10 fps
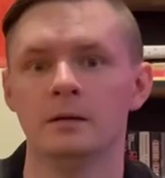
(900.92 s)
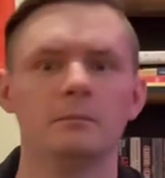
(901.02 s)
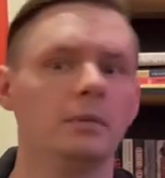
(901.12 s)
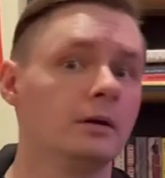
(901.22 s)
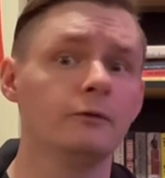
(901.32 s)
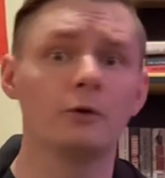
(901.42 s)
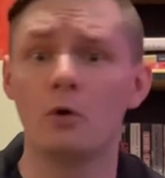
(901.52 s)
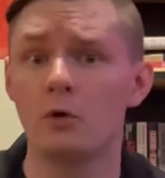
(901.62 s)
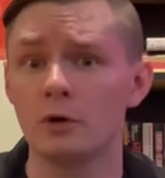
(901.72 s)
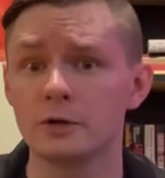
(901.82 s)
But of
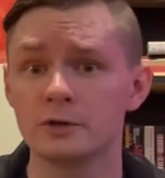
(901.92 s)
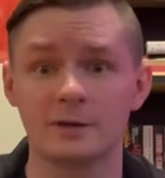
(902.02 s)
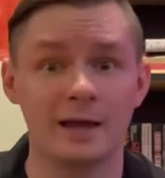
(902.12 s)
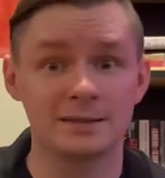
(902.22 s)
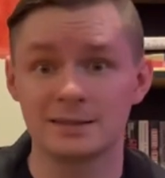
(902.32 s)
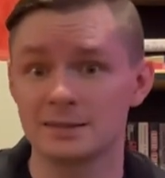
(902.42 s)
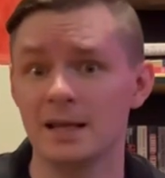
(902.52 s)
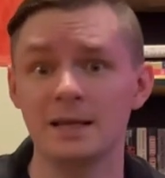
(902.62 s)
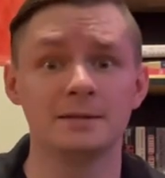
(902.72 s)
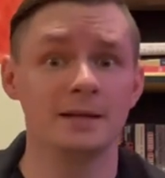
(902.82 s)
course, that
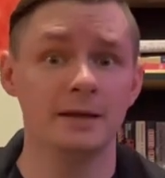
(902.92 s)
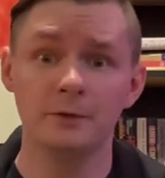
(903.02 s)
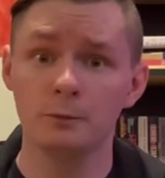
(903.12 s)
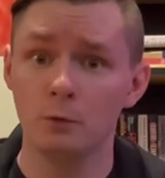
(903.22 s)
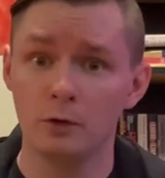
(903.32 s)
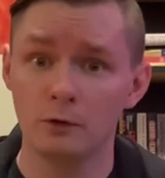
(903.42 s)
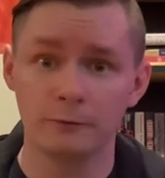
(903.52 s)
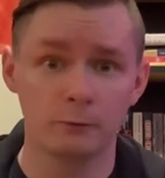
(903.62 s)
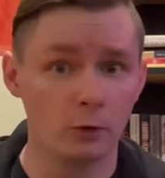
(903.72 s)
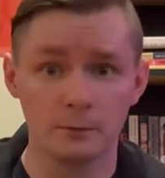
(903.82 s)
snake David Wolff
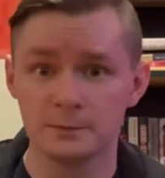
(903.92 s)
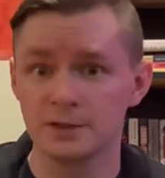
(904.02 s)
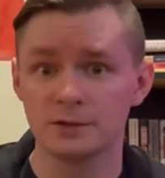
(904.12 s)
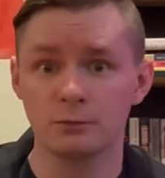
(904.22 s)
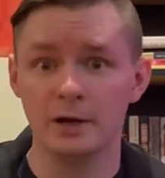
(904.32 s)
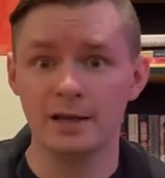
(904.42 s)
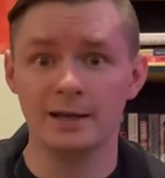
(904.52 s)
worms his way